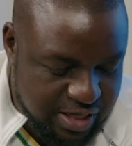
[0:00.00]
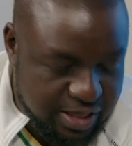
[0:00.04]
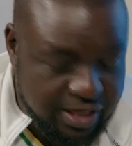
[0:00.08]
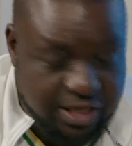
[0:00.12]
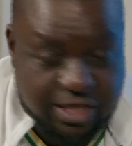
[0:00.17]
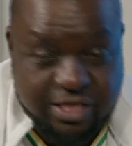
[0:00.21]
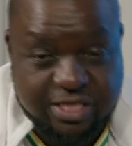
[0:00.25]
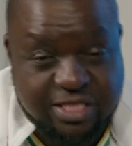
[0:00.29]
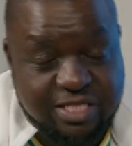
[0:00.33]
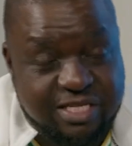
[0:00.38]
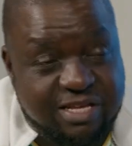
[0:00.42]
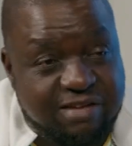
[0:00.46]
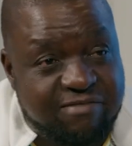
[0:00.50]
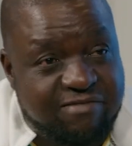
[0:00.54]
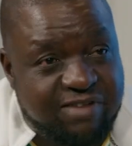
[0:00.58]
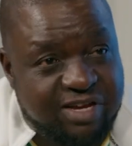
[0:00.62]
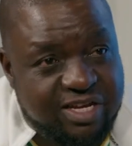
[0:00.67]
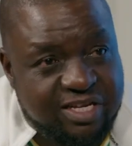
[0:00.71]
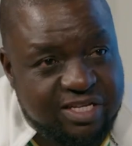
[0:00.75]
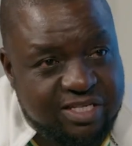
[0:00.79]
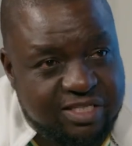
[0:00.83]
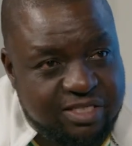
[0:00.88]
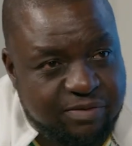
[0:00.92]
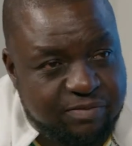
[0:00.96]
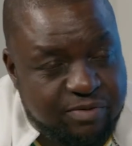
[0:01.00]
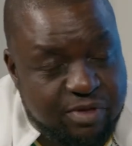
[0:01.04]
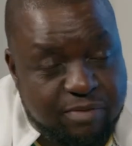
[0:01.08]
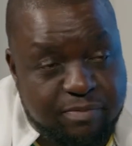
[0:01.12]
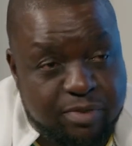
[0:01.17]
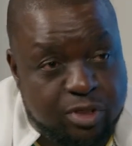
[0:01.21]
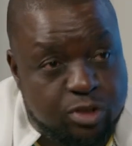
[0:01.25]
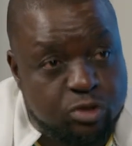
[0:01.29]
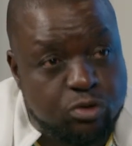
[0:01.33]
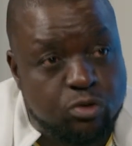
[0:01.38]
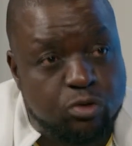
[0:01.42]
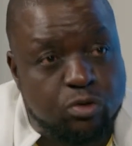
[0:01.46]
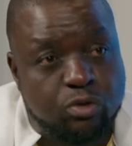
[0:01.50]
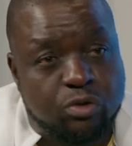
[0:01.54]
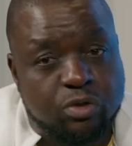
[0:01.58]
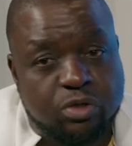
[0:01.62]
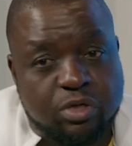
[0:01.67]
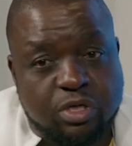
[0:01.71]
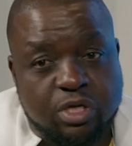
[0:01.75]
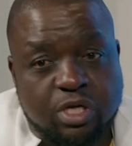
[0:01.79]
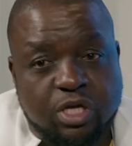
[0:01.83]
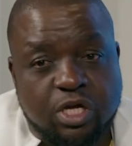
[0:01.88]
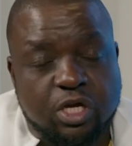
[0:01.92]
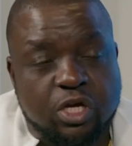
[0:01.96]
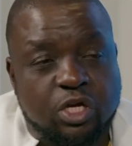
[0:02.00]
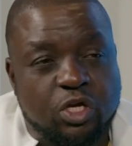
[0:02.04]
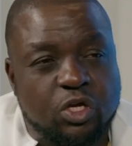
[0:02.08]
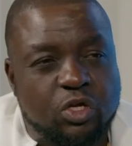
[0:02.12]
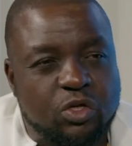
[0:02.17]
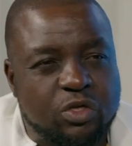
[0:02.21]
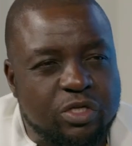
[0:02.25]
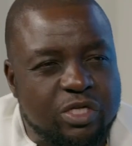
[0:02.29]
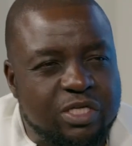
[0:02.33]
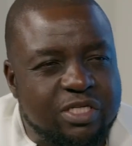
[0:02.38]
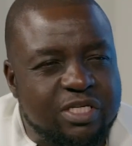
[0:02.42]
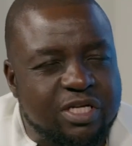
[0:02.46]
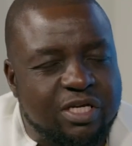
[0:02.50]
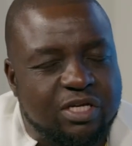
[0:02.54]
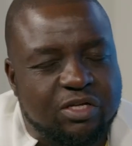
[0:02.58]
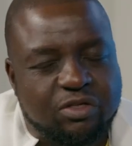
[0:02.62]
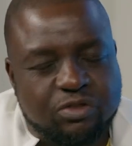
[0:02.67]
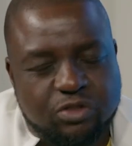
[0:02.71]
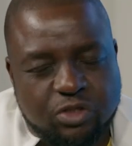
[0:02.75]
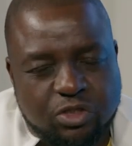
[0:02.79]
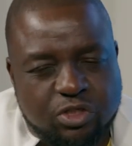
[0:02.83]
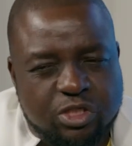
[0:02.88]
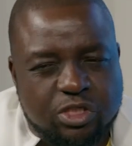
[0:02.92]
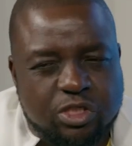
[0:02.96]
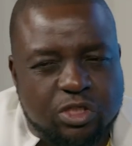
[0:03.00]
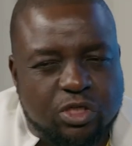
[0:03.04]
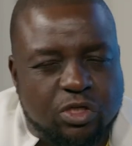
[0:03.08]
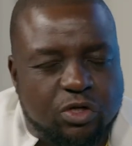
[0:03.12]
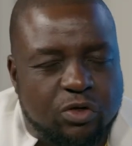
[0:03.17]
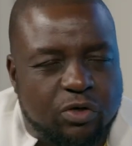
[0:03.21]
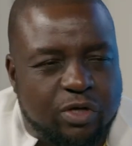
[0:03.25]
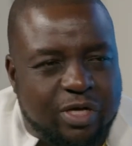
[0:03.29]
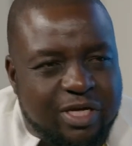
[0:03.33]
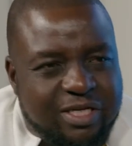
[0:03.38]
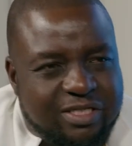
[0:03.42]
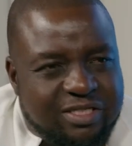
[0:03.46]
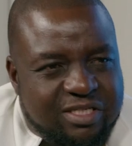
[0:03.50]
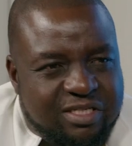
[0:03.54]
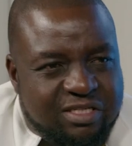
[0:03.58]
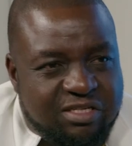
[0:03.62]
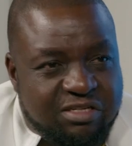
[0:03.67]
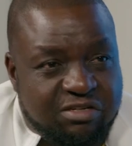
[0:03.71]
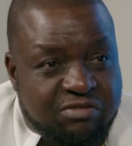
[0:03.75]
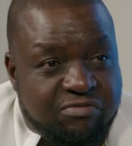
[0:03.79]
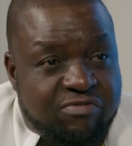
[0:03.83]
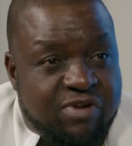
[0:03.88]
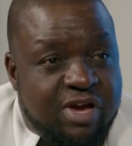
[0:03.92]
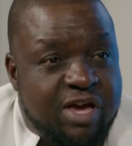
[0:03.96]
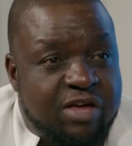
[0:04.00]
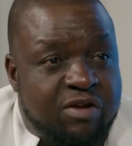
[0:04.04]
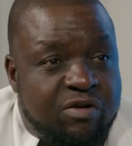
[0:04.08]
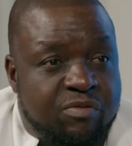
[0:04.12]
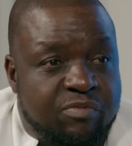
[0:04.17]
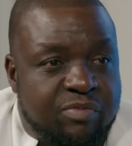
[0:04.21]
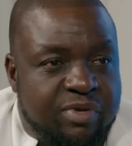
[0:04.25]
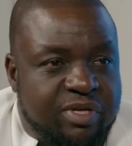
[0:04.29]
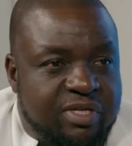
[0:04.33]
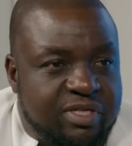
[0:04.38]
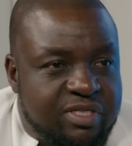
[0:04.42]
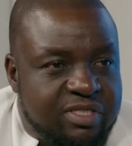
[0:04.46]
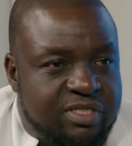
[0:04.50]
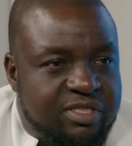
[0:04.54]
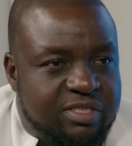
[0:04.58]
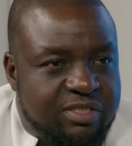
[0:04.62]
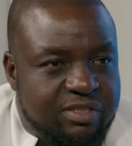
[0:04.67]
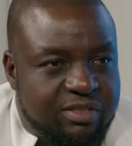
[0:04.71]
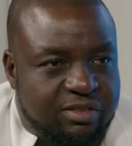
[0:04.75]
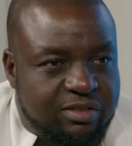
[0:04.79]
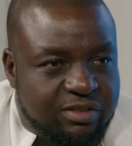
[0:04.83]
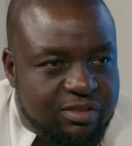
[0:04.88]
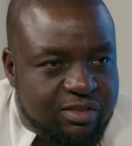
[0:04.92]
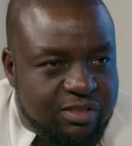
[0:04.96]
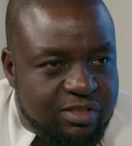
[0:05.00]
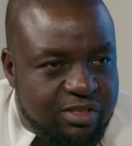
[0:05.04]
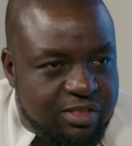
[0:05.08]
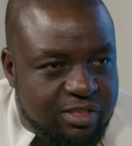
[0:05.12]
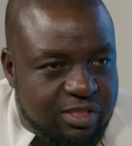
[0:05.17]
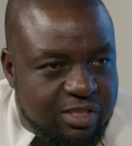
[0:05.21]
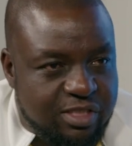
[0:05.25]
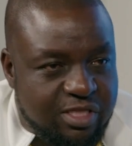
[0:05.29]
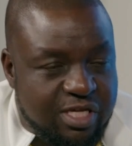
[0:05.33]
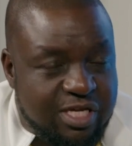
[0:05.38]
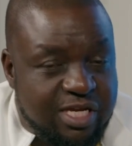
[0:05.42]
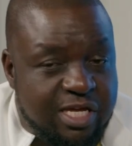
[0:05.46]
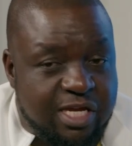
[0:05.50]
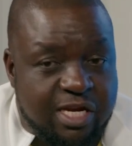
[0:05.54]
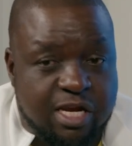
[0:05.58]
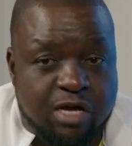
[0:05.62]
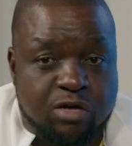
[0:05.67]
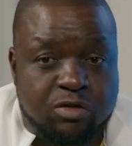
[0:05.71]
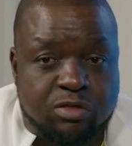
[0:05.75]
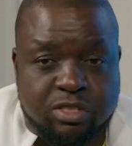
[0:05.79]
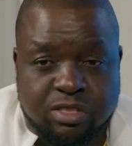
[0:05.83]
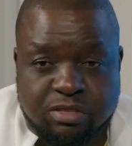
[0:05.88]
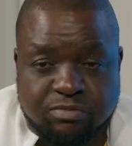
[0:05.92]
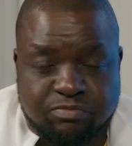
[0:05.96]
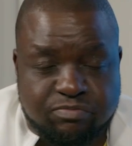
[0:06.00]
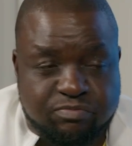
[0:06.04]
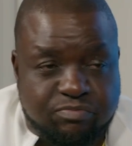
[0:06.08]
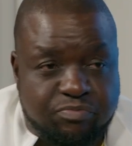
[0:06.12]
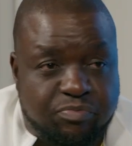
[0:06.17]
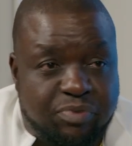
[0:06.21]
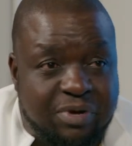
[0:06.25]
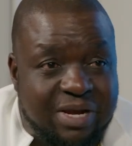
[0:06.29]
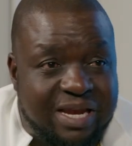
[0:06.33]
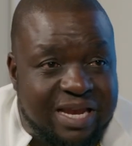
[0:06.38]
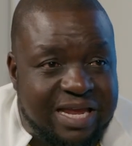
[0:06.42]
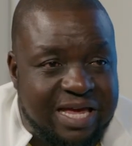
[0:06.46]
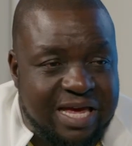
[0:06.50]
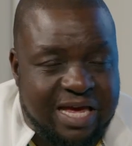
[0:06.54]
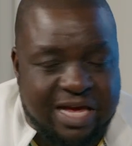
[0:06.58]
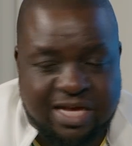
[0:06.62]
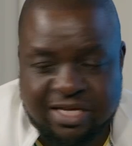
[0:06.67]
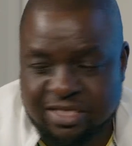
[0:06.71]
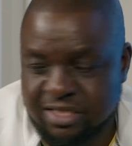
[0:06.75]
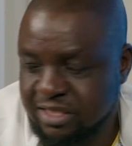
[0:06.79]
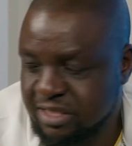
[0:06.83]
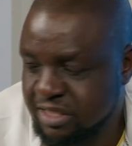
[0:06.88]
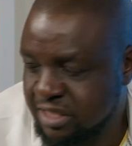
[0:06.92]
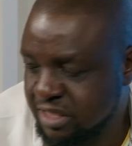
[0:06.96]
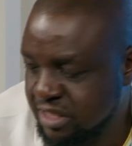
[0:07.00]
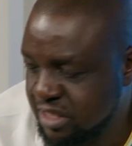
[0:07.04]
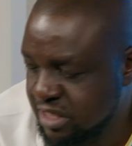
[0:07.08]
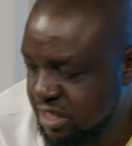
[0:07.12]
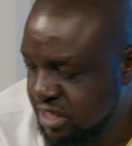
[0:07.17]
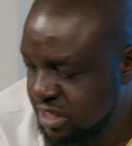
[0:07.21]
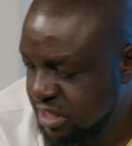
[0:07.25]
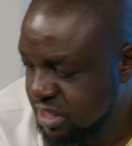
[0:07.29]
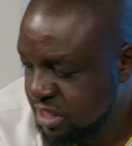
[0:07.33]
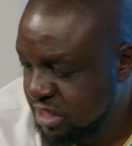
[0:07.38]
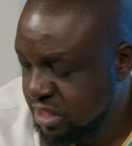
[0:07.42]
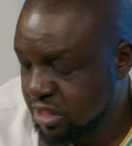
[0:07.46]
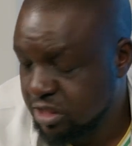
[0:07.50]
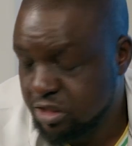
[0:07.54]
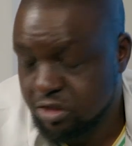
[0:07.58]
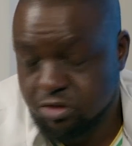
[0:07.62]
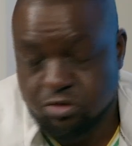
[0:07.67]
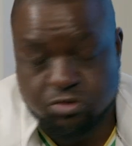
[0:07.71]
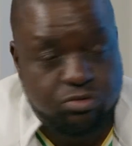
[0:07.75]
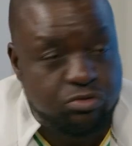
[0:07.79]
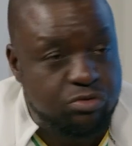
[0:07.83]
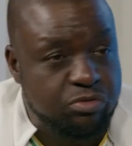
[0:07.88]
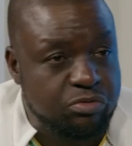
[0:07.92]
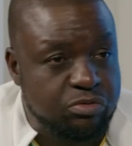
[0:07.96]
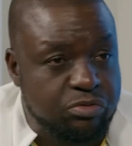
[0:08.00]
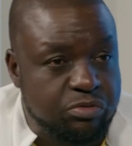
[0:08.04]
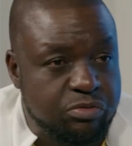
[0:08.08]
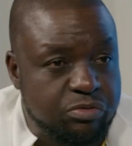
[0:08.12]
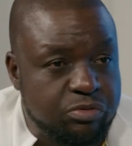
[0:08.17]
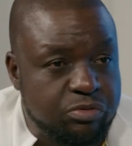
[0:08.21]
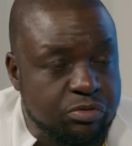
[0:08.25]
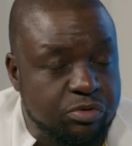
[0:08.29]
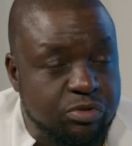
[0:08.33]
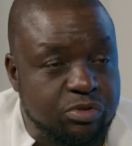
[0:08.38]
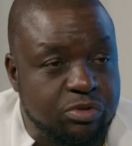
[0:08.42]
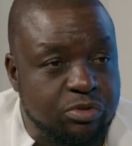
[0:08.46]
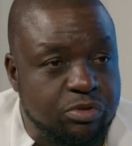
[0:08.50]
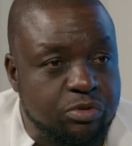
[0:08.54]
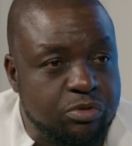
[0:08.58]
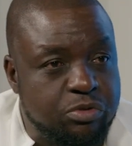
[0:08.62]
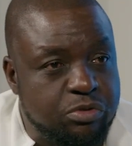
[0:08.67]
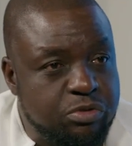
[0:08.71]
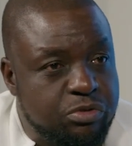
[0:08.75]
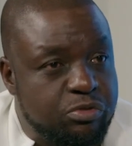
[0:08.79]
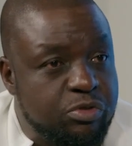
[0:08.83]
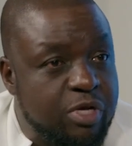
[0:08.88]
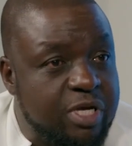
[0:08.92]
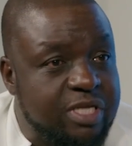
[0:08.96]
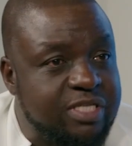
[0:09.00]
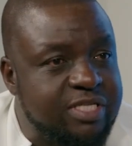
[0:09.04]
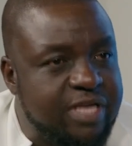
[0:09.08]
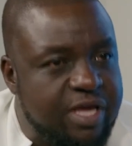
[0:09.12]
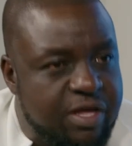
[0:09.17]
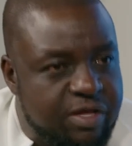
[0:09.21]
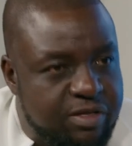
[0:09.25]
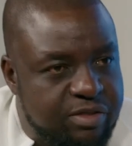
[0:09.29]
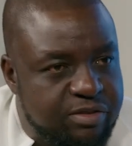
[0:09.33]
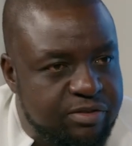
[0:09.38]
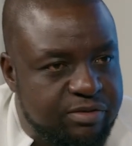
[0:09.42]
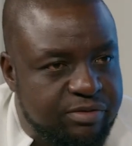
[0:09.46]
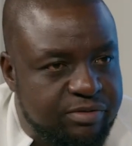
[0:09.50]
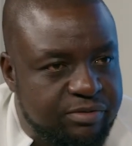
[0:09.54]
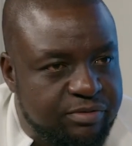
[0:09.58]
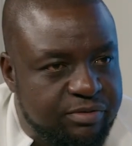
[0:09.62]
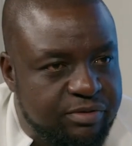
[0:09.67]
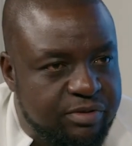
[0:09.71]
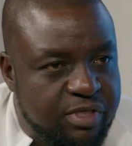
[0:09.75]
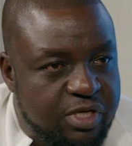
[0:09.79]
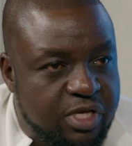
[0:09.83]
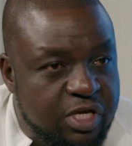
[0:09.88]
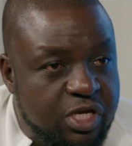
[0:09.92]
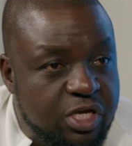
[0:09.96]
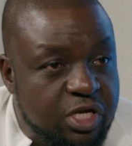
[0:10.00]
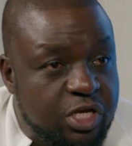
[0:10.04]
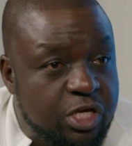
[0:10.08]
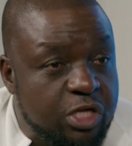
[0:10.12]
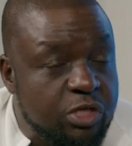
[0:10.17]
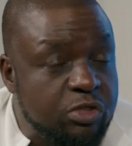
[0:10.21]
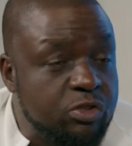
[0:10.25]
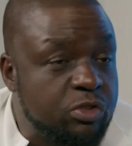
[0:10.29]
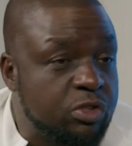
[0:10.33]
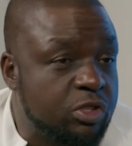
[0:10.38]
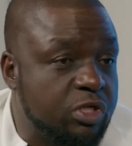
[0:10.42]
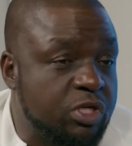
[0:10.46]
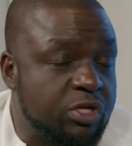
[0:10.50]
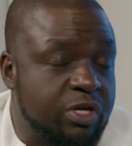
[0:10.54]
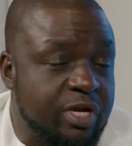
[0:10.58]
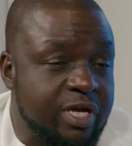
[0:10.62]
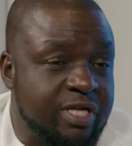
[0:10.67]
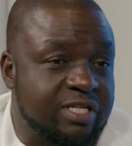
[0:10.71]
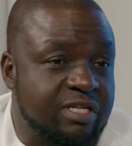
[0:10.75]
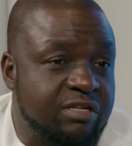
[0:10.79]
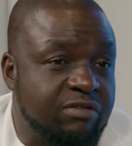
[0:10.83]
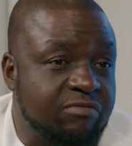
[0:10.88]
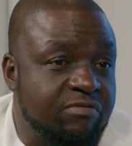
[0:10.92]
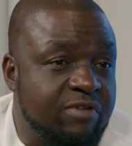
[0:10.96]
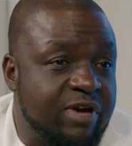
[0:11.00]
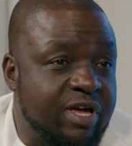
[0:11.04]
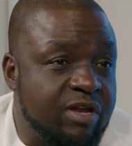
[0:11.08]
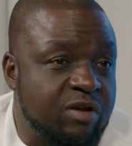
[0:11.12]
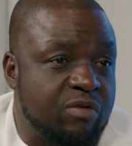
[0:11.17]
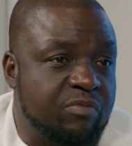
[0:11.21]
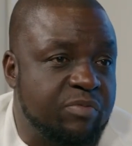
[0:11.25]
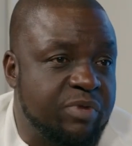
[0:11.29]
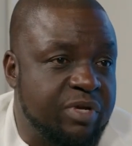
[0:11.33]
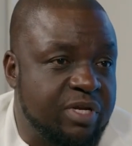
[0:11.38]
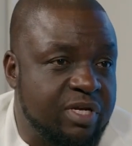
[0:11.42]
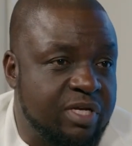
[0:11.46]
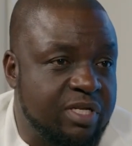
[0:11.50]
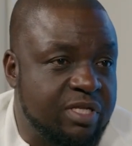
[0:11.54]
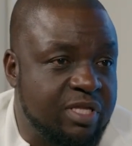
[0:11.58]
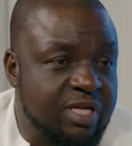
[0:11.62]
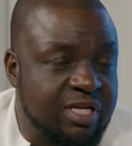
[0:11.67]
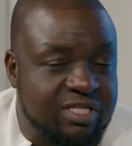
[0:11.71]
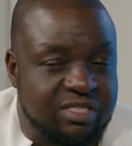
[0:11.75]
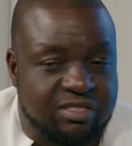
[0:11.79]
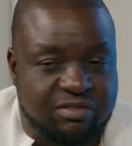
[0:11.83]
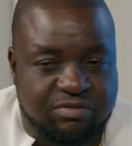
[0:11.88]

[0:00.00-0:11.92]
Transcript: It's never easy. Number two. You need to create an environment that allows players to excel. You need to create an environment that